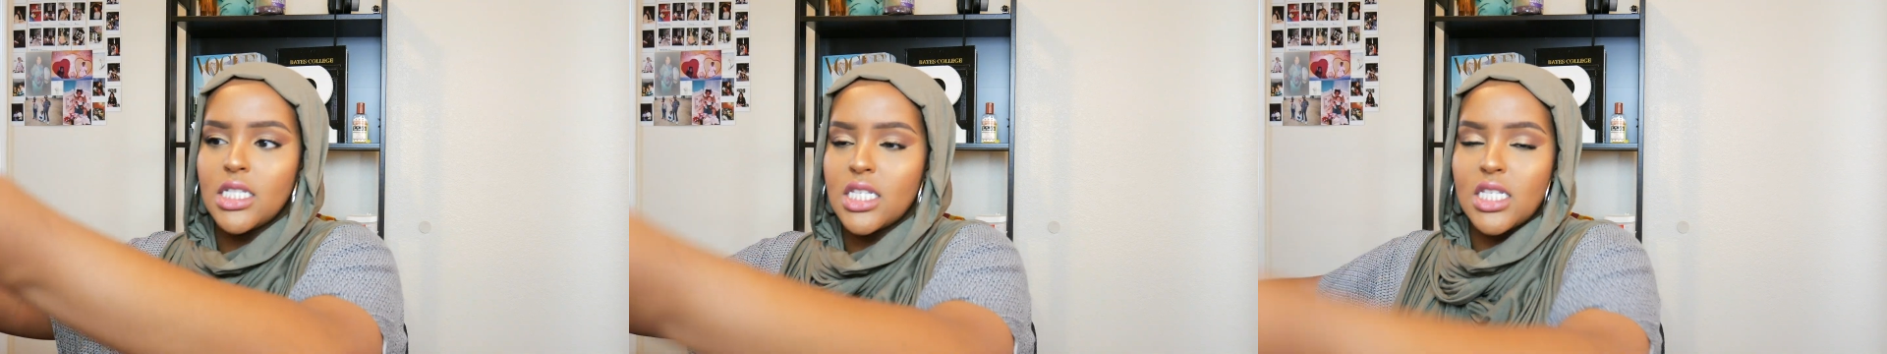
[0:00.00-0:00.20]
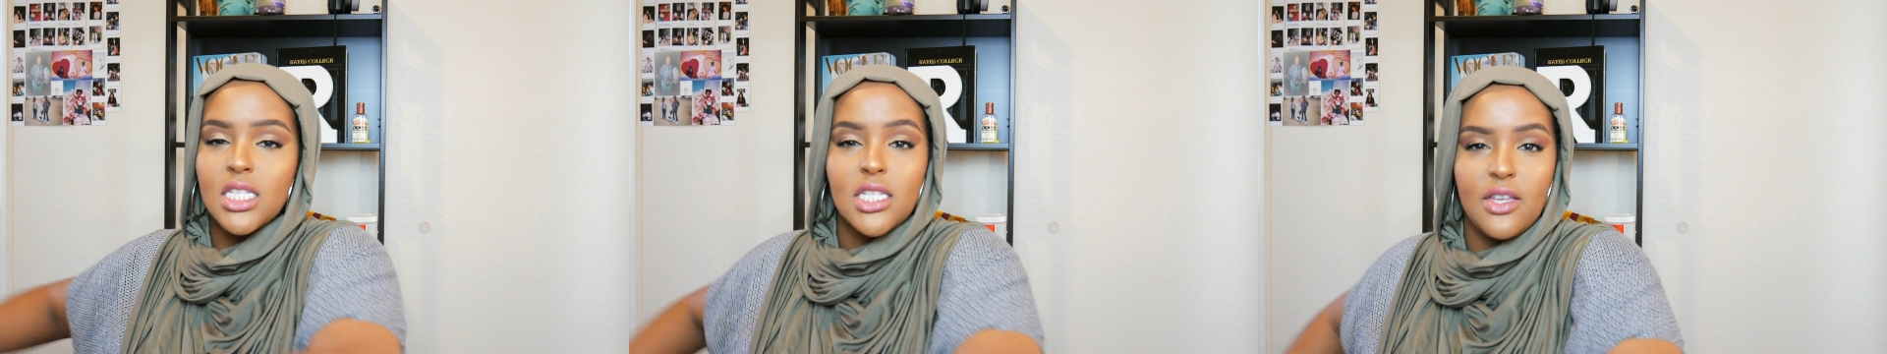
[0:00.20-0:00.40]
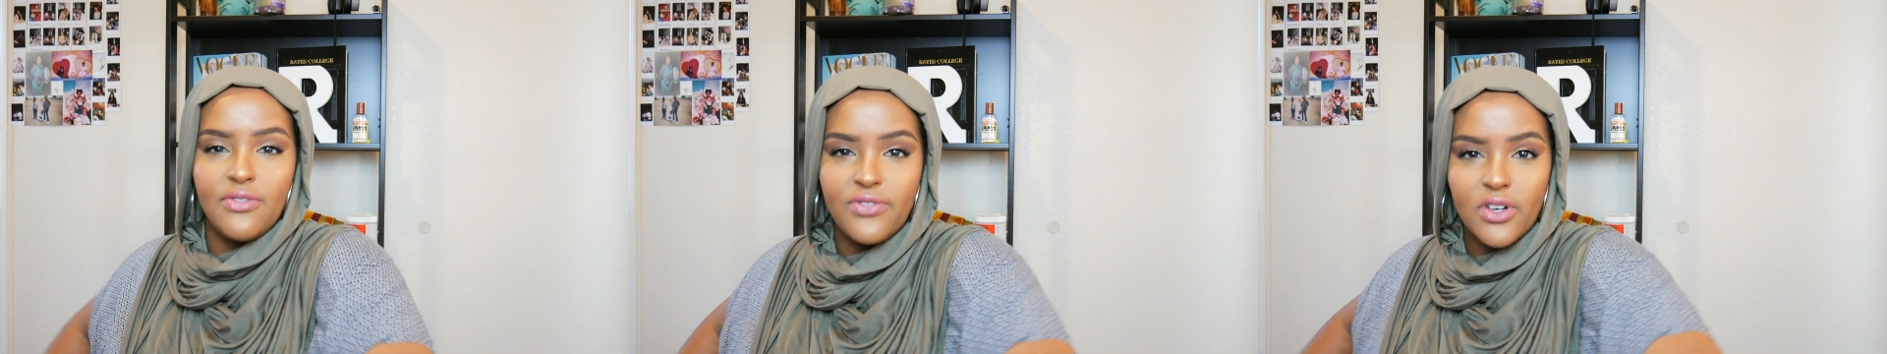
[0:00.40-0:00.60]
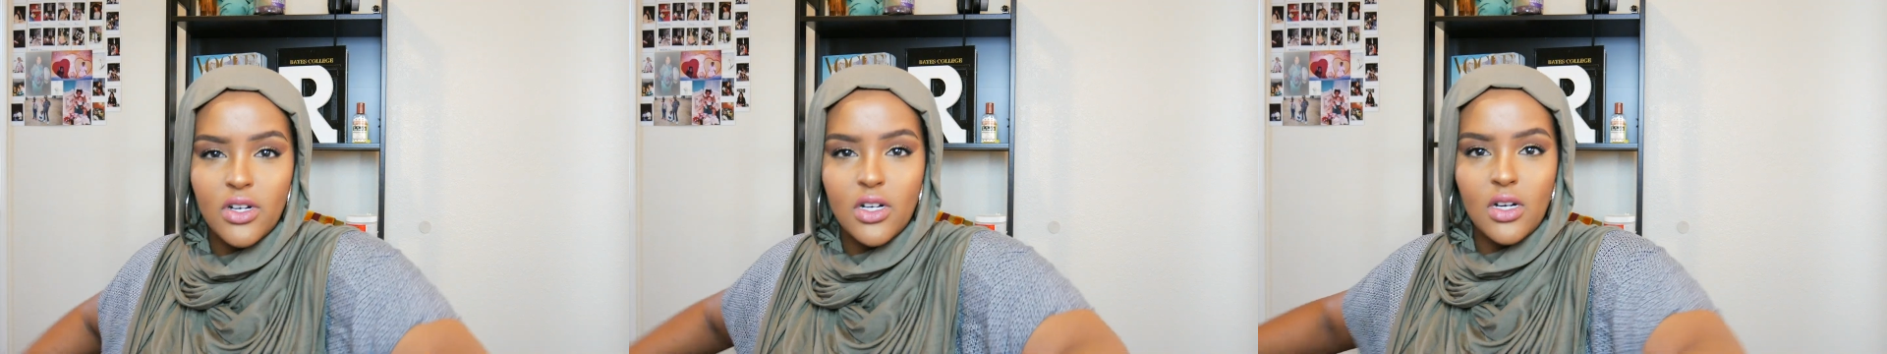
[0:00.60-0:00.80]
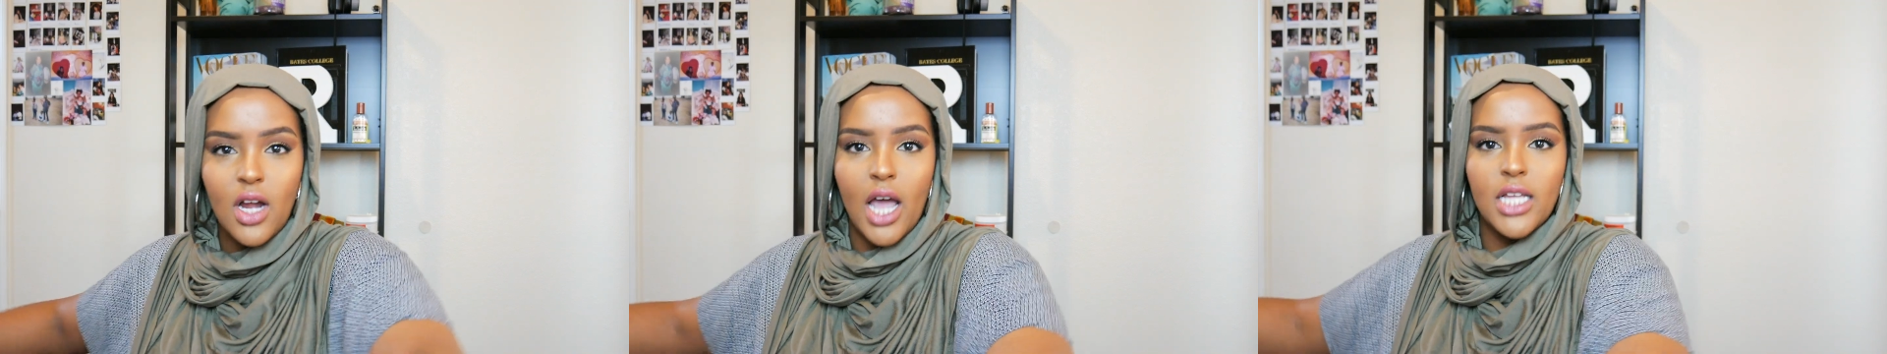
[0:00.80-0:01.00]

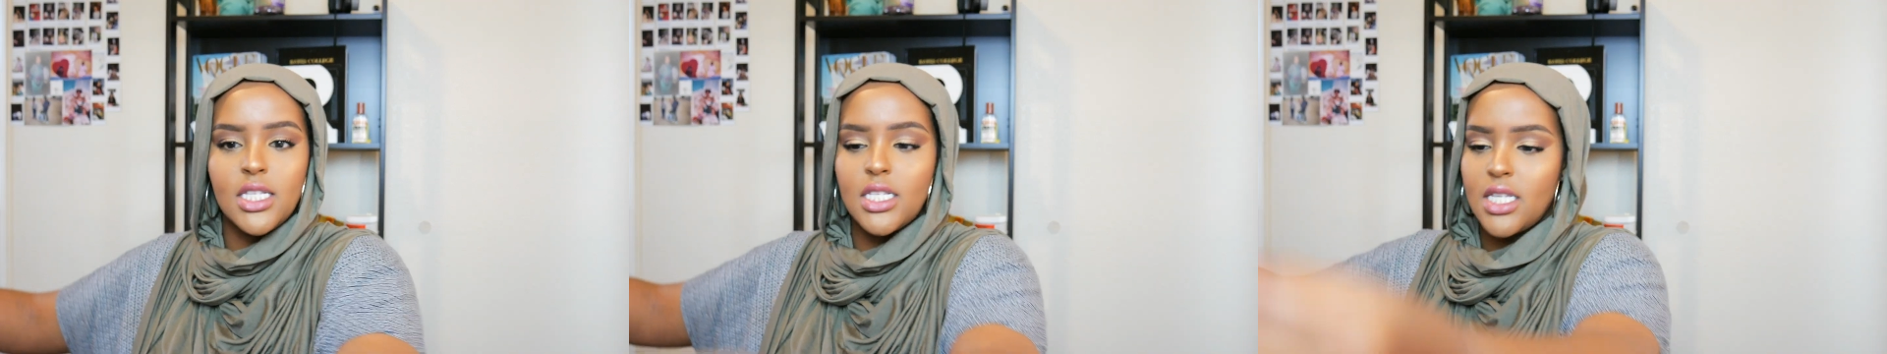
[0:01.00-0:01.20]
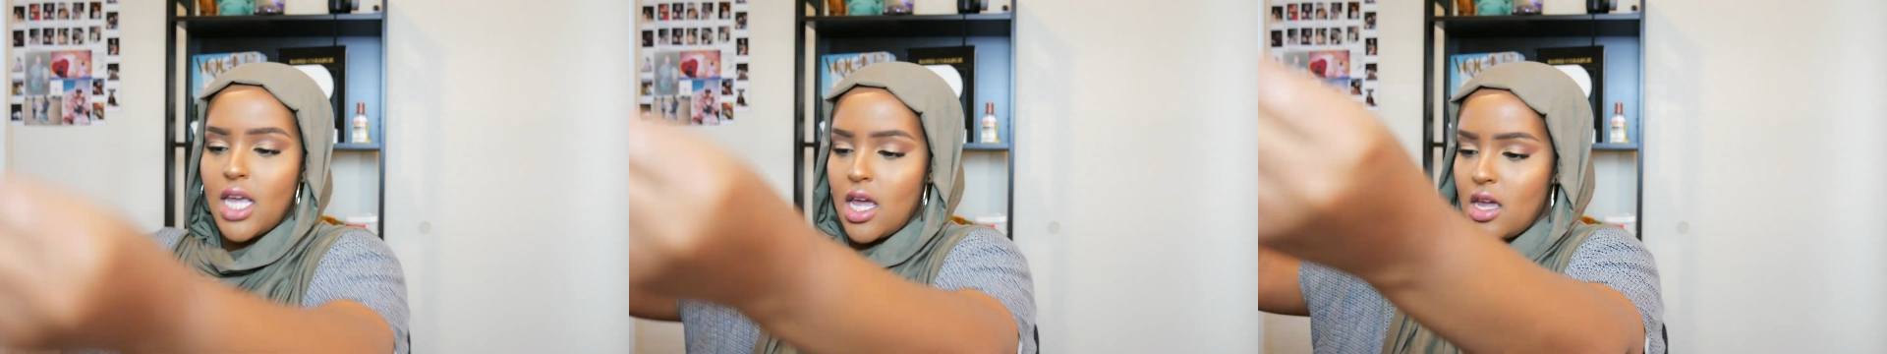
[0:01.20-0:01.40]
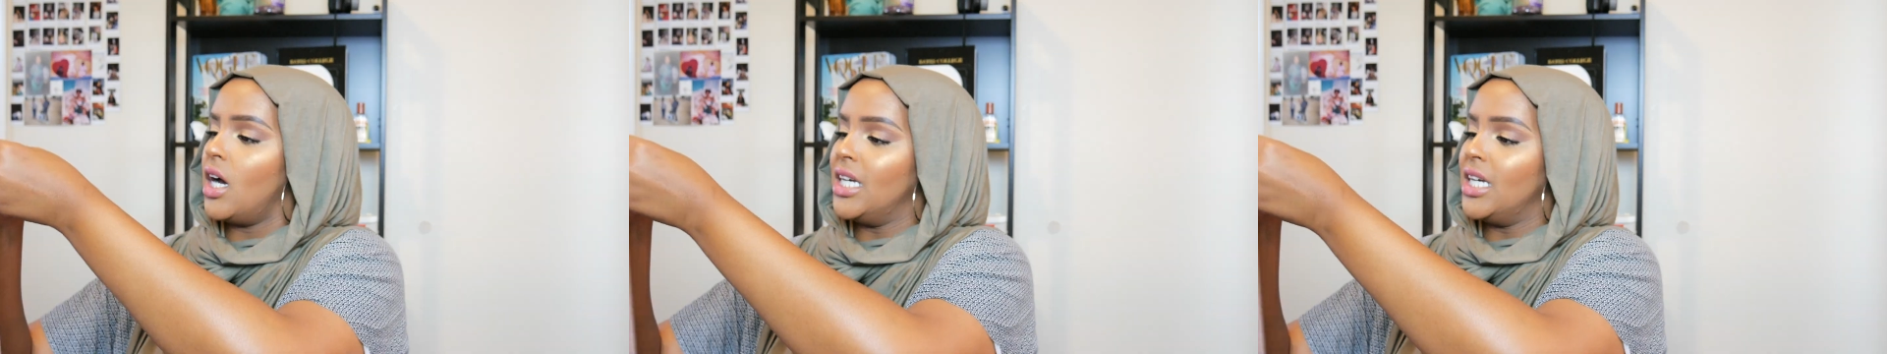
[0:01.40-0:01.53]
stiffer, I'd say,